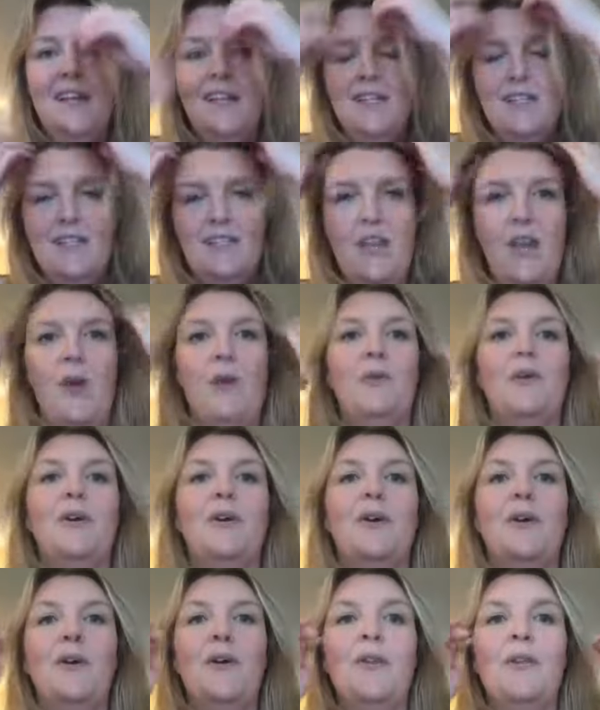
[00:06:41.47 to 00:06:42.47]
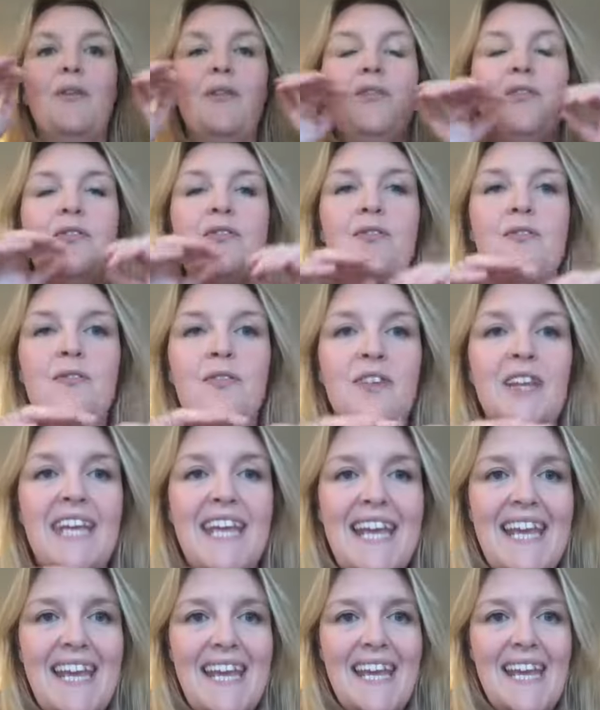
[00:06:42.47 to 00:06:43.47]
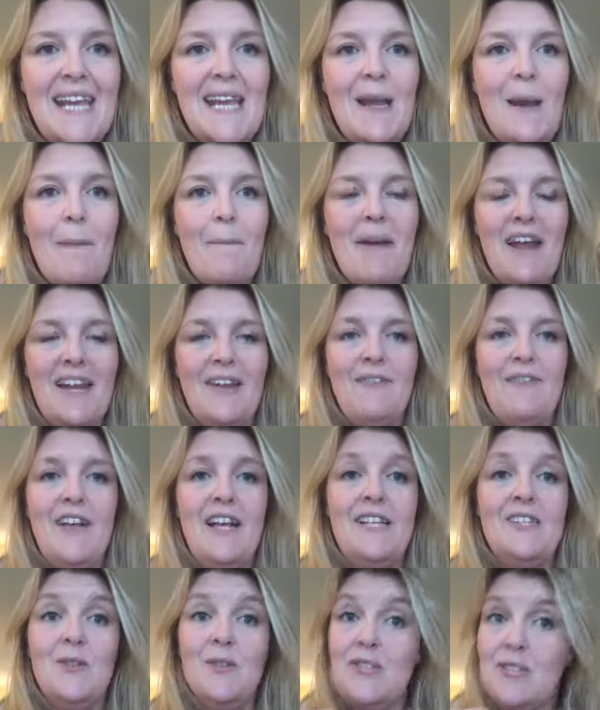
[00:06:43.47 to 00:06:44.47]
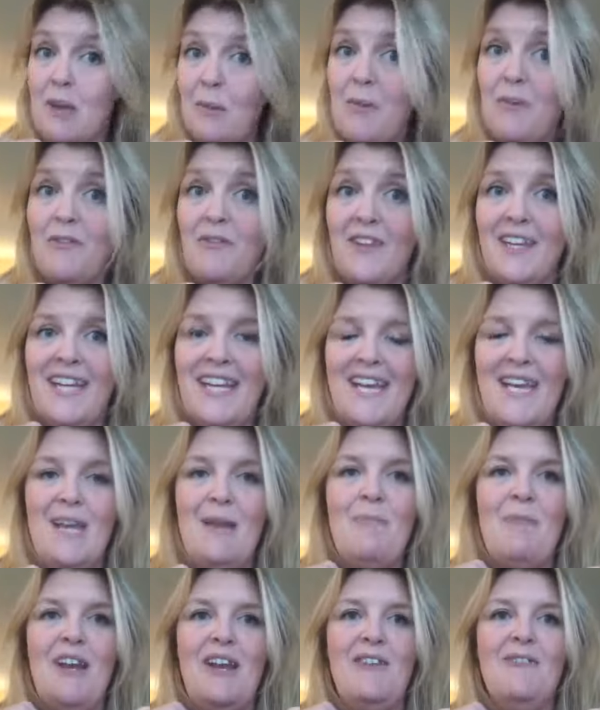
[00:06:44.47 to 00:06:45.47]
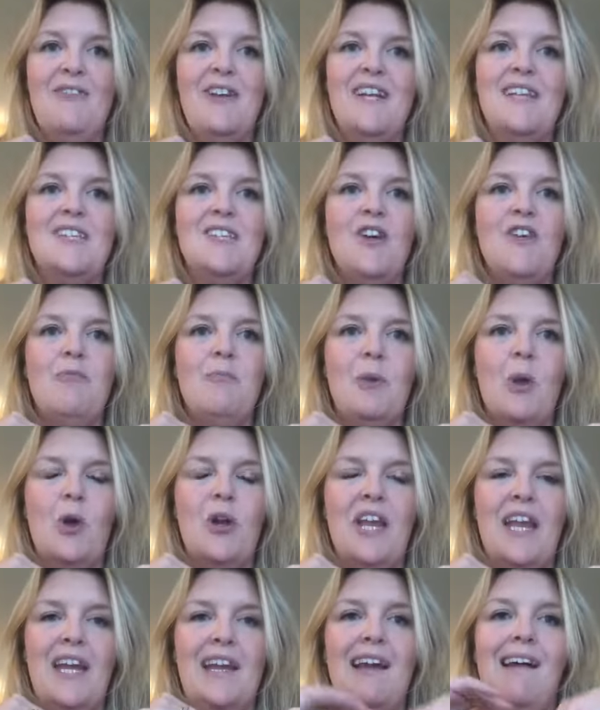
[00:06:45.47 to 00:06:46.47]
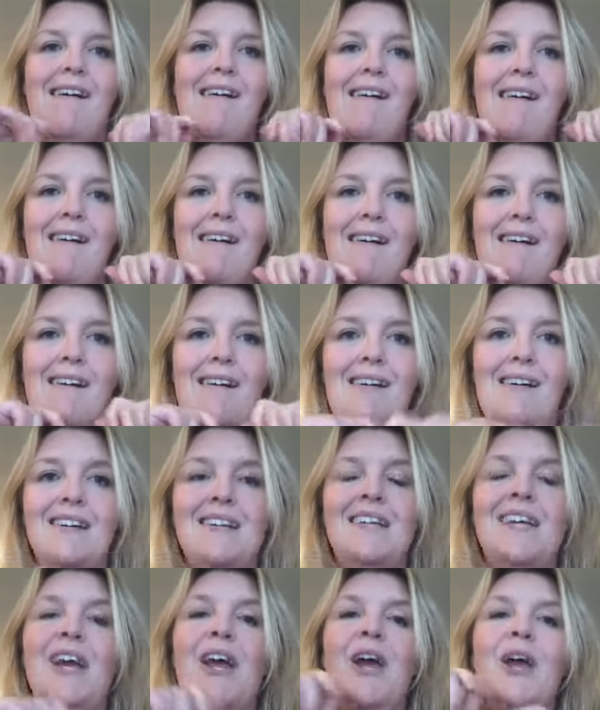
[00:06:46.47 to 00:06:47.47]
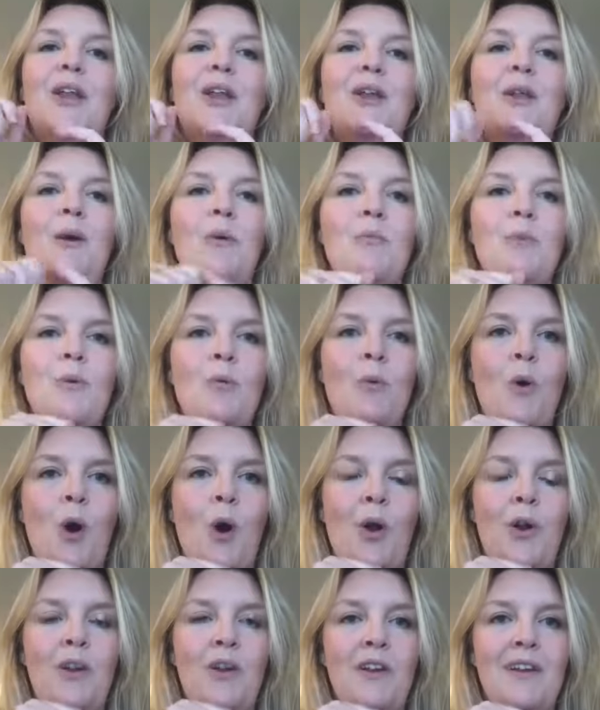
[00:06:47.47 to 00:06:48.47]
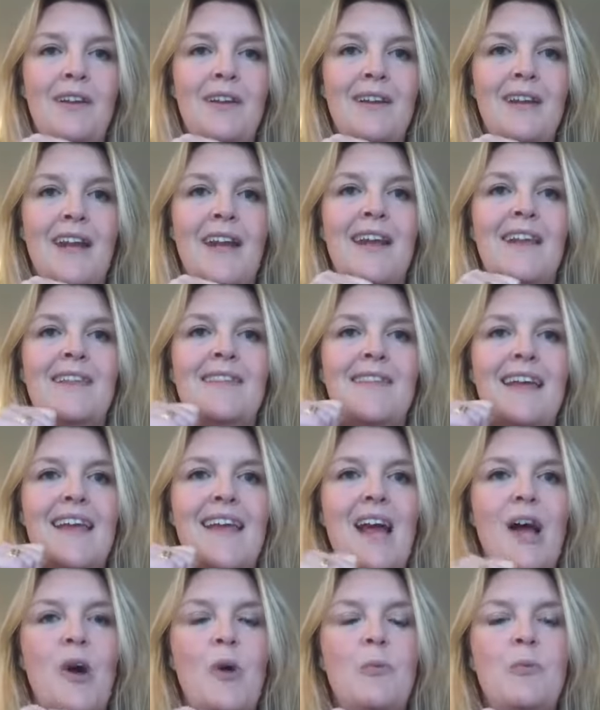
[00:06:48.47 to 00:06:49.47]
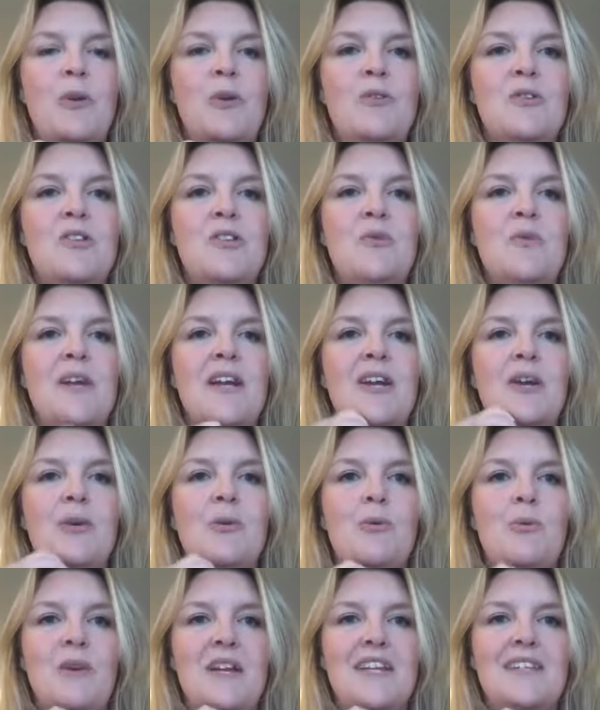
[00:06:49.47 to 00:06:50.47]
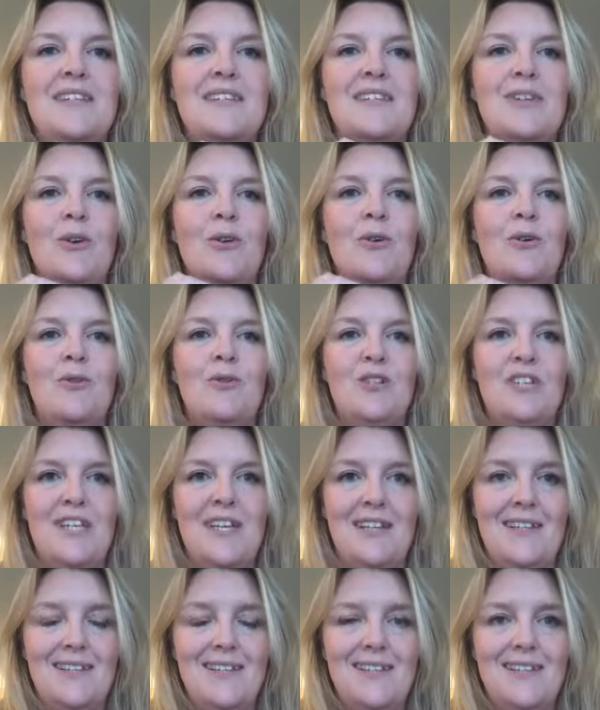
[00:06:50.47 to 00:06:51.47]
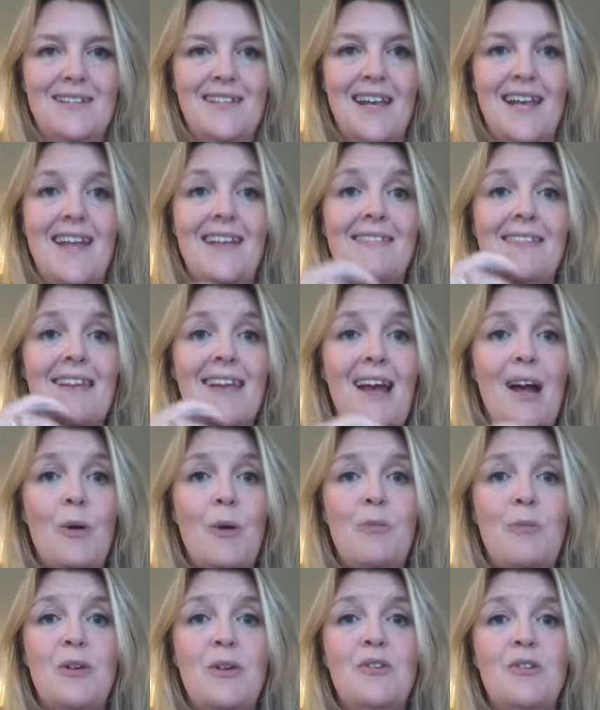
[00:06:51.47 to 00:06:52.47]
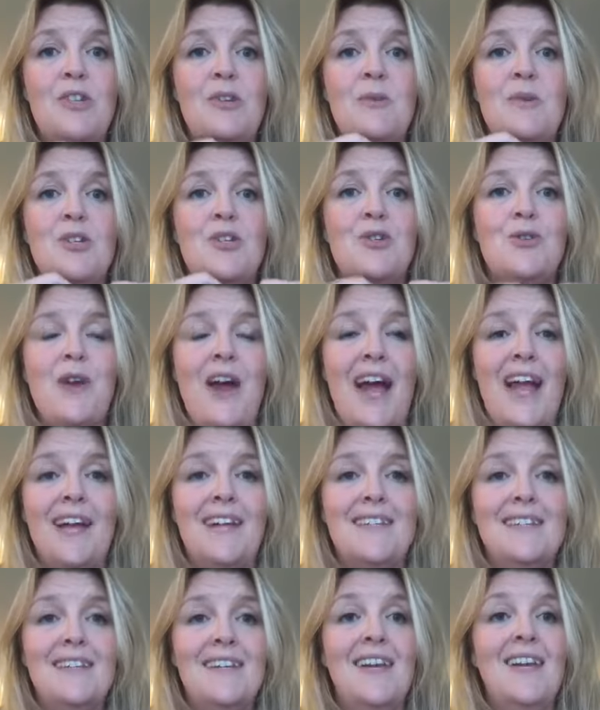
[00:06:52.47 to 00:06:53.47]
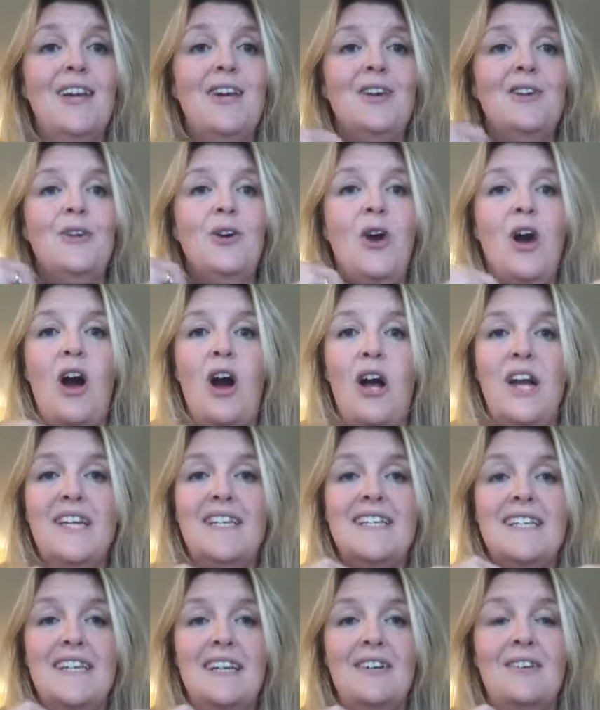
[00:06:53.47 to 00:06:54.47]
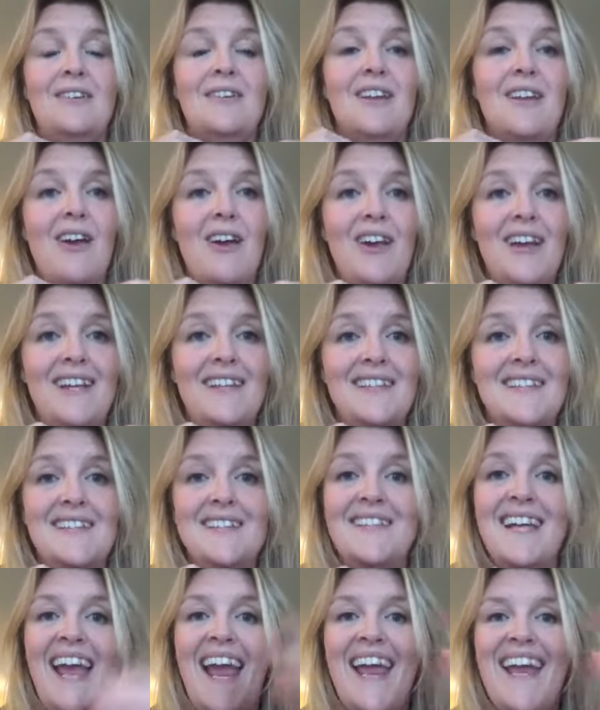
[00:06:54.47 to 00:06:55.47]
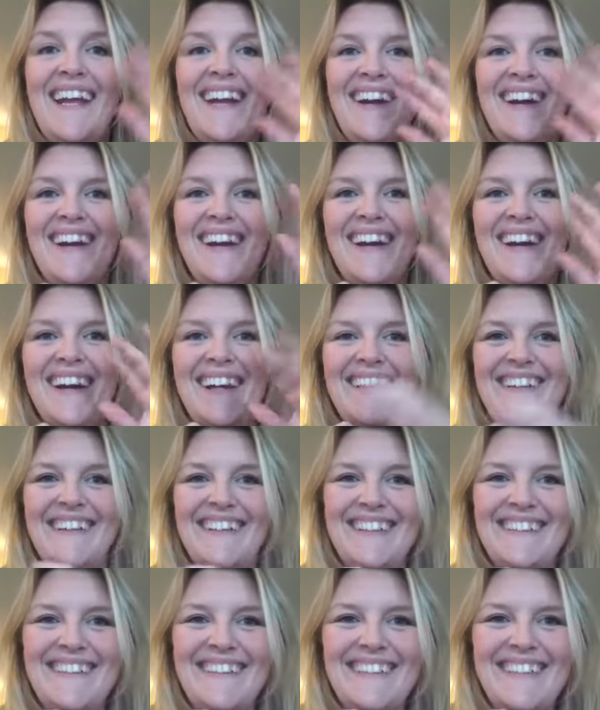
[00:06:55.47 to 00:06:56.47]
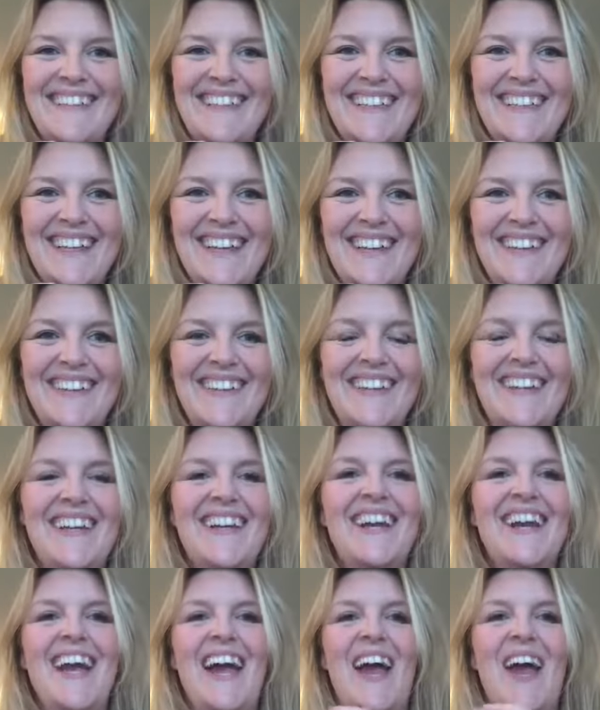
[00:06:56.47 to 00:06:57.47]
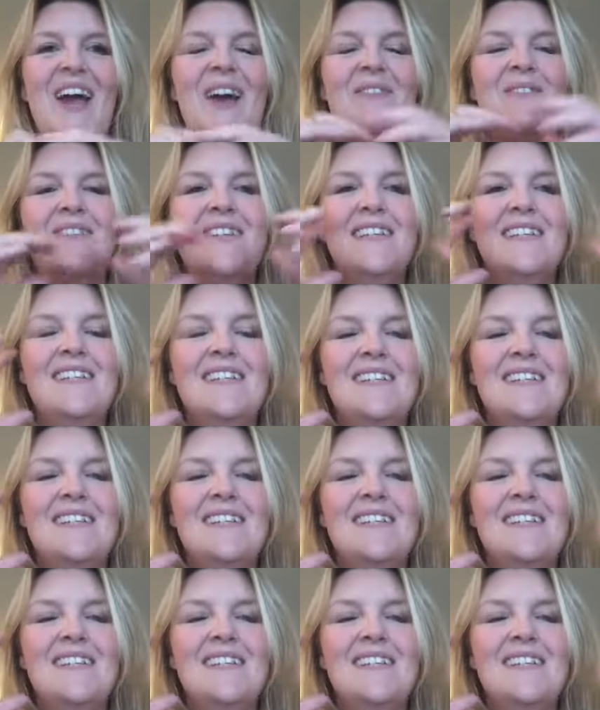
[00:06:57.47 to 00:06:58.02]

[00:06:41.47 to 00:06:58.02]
So the key benefits, some of the key benefits of blogging are, number one, they help you to increase your audience. They help you to attract your ideal clients. Hey guy, nice to see you.